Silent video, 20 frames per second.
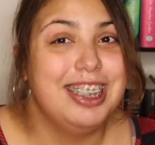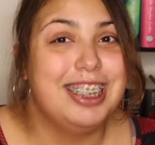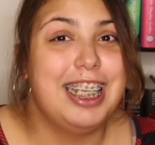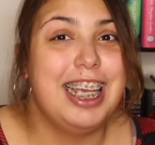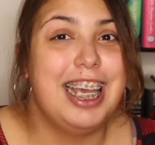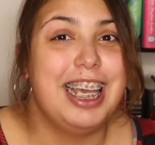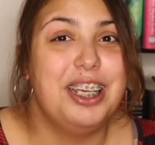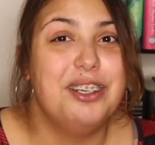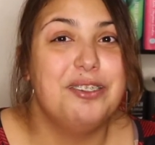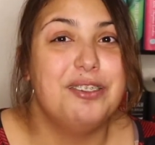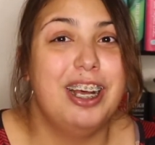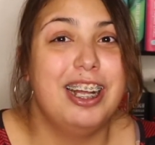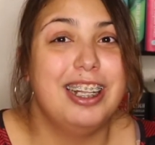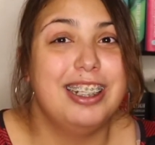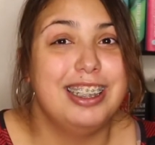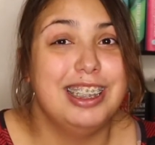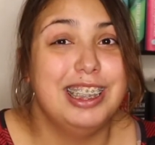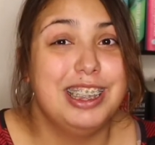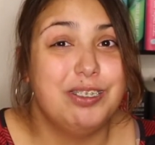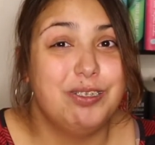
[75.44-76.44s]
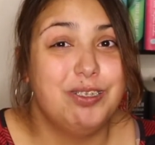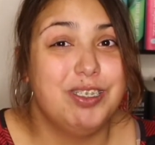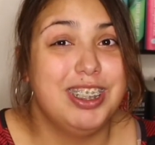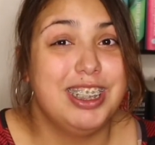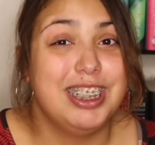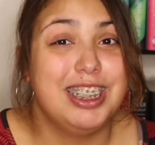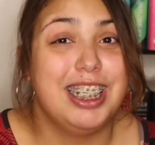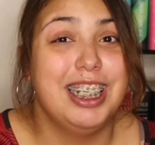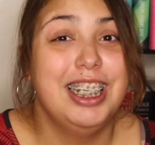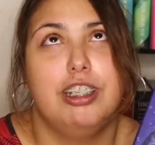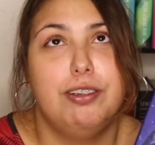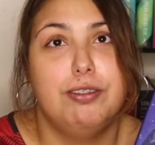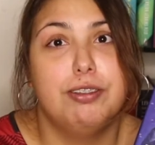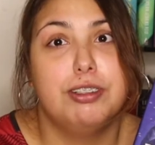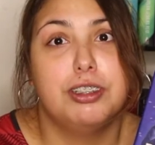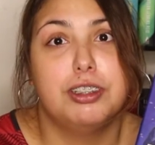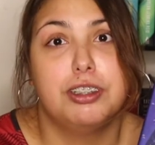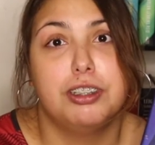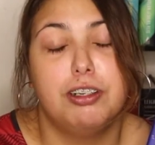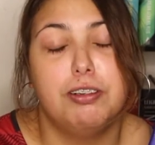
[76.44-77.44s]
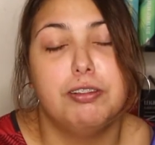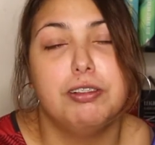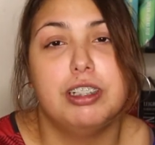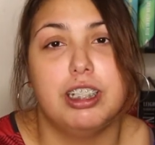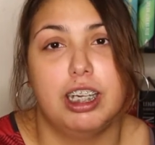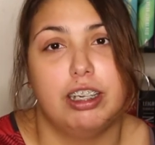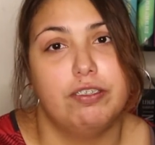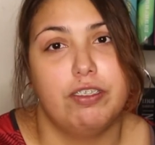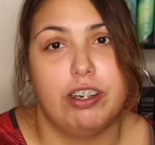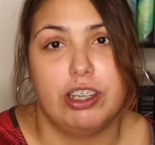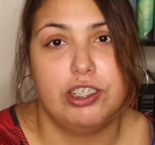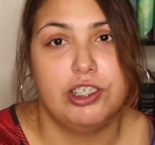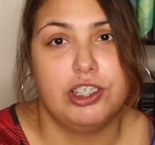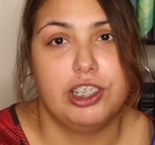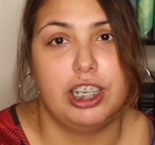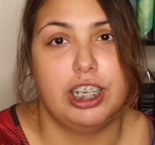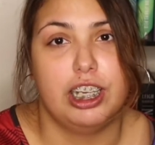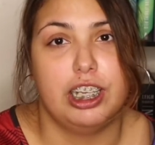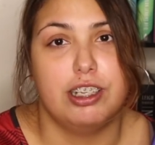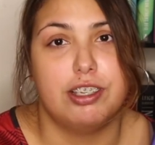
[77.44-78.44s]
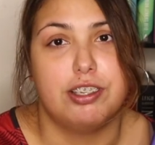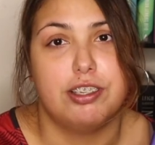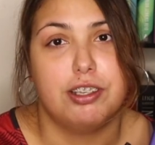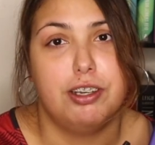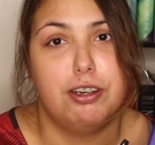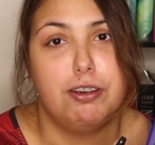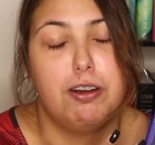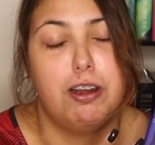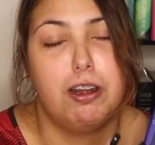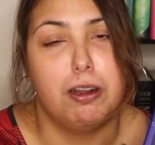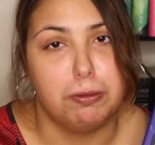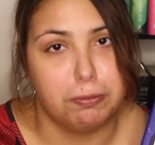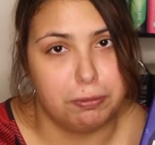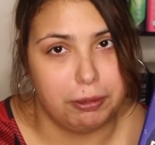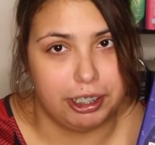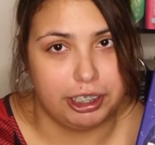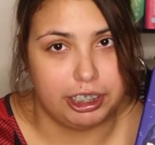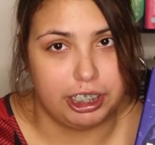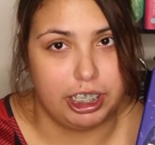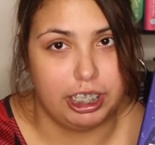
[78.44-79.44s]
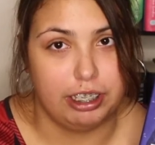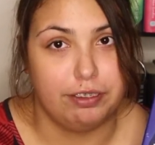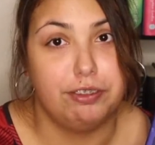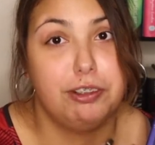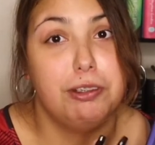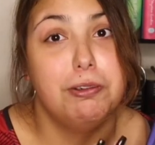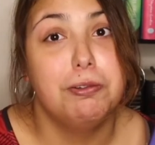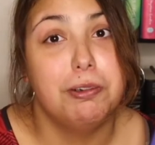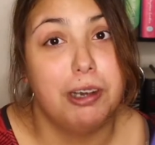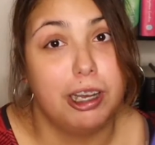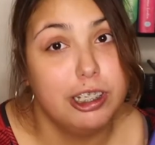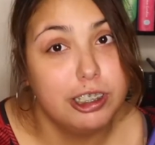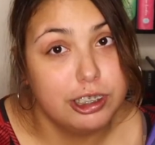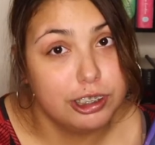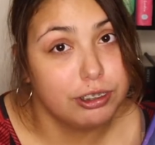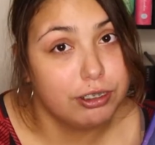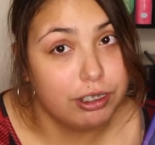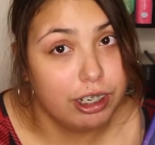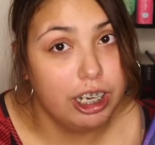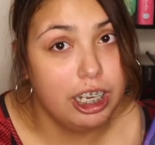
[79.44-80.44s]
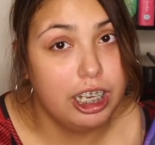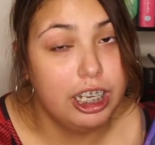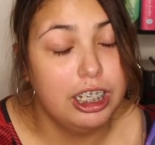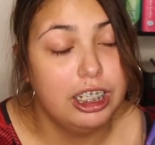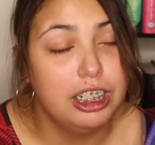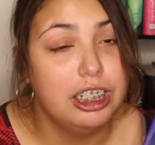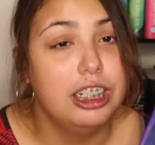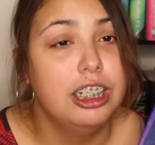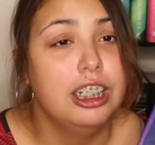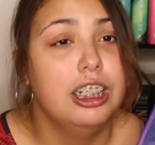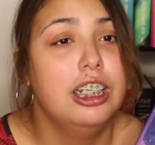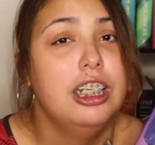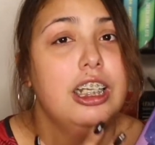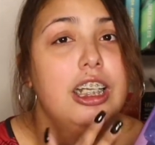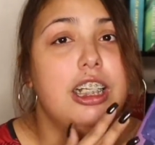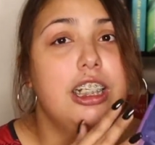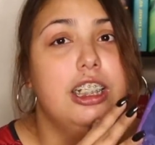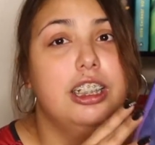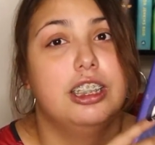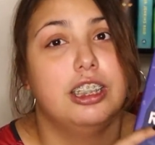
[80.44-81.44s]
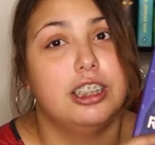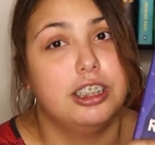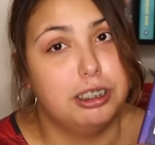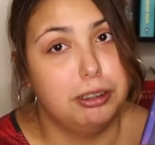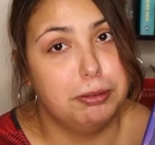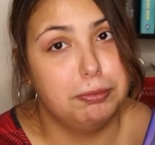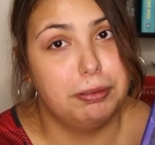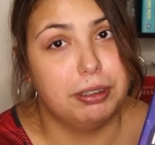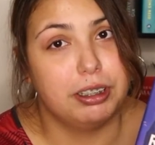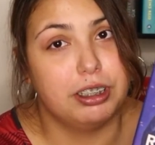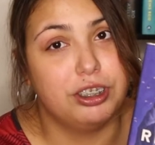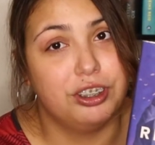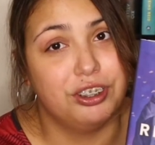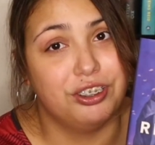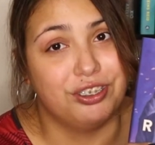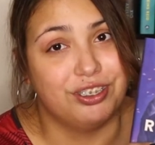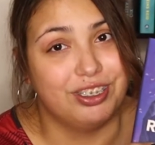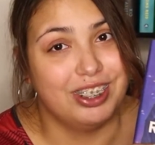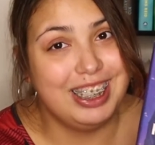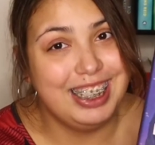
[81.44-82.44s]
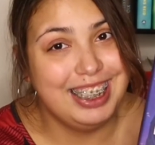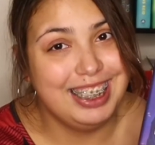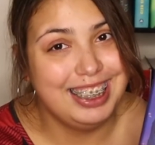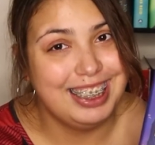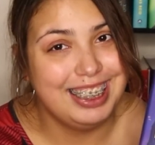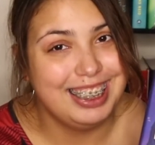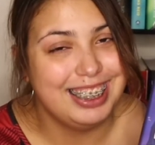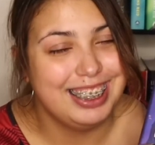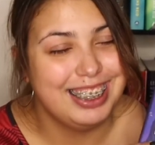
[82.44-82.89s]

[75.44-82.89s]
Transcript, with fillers: say about this book. It was so gut-wrenching and so heartbreaking. If you want to cry, this is the book to read.